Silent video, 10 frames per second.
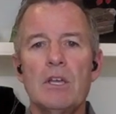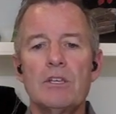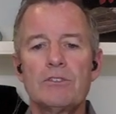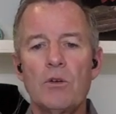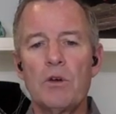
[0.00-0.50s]

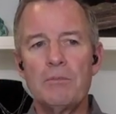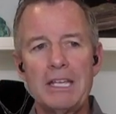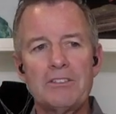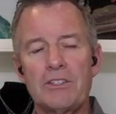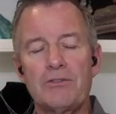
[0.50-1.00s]
So what
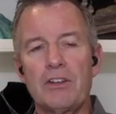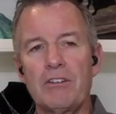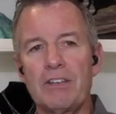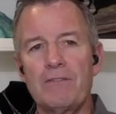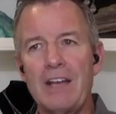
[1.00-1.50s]
makes this
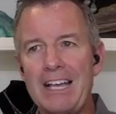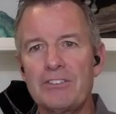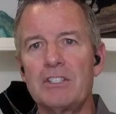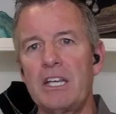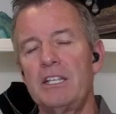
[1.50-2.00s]
very
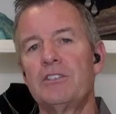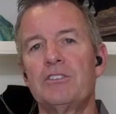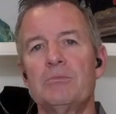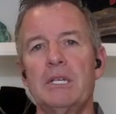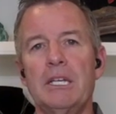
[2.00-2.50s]
fascinating
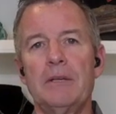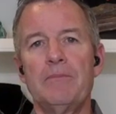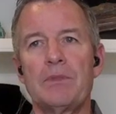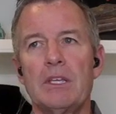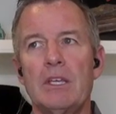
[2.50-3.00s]
to me
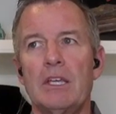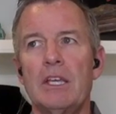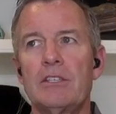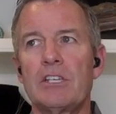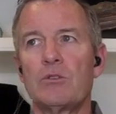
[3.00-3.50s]

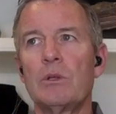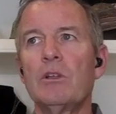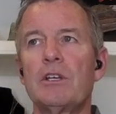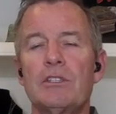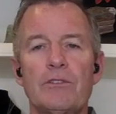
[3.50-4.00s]
is as we
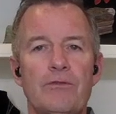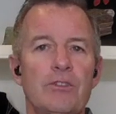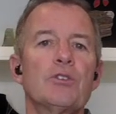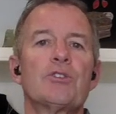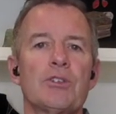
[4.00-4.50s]
look at the
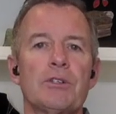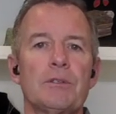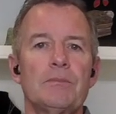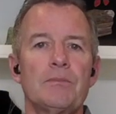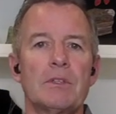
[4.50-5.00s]

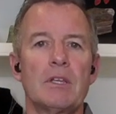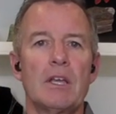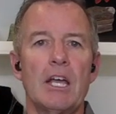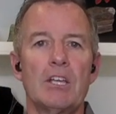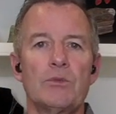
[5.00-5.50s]
future,
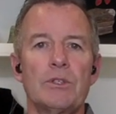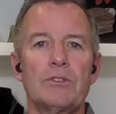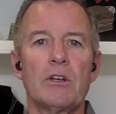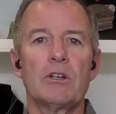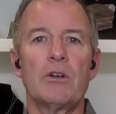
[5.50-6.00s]
as we
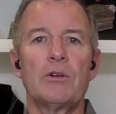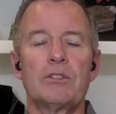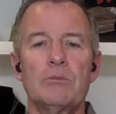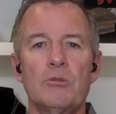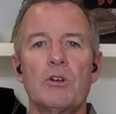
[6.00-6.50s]
start going
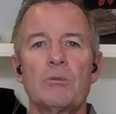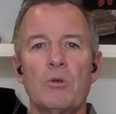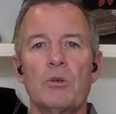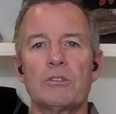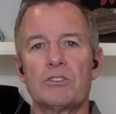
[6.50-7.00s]
to more and
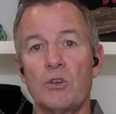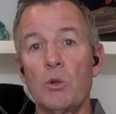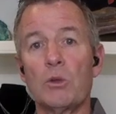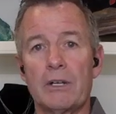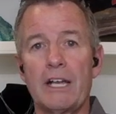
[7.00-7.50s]
more
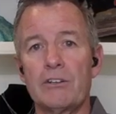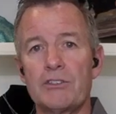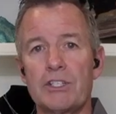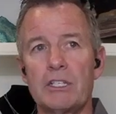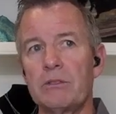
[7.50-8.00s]
solar
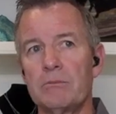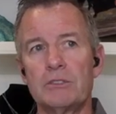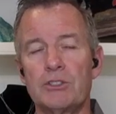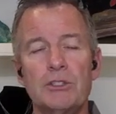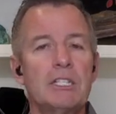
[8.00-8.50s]
energy,
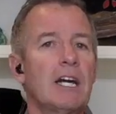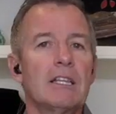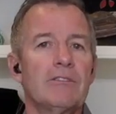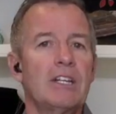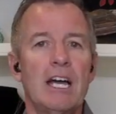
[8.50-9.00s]
Judy and I
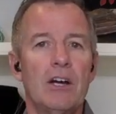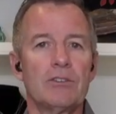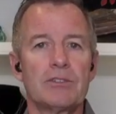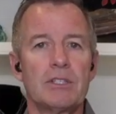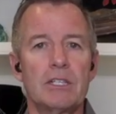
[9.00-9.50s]
live in a
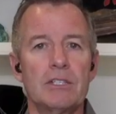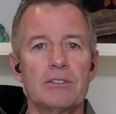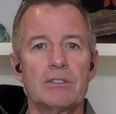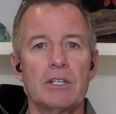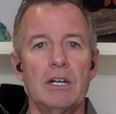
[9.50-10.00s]
house that
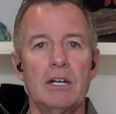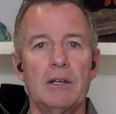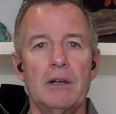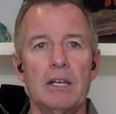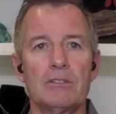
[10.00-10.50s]

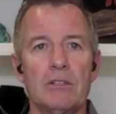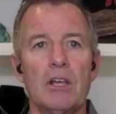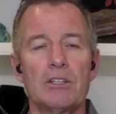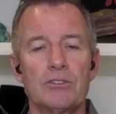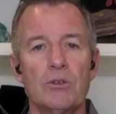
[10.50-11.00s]
has a
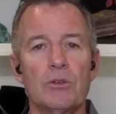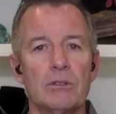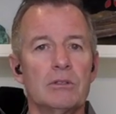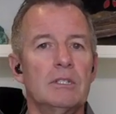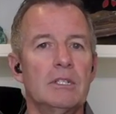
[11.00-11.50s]
lot of
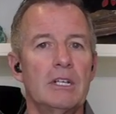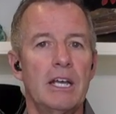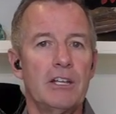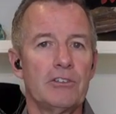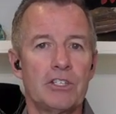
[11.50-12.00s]
solar
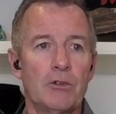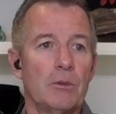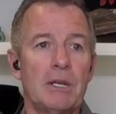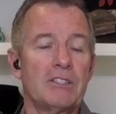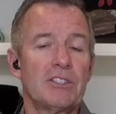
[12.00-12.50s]
energy. We're
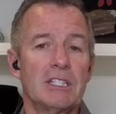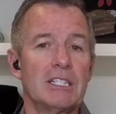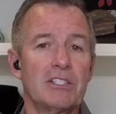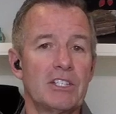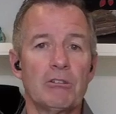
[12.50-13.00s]

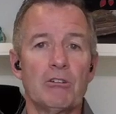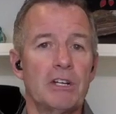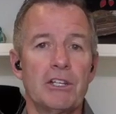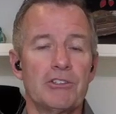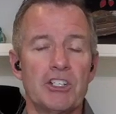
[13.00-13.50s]
basically a zero
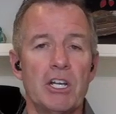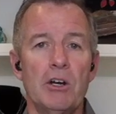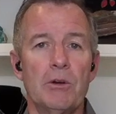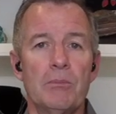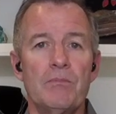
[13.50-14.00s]
energy
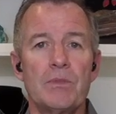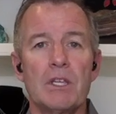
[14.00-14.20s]
home.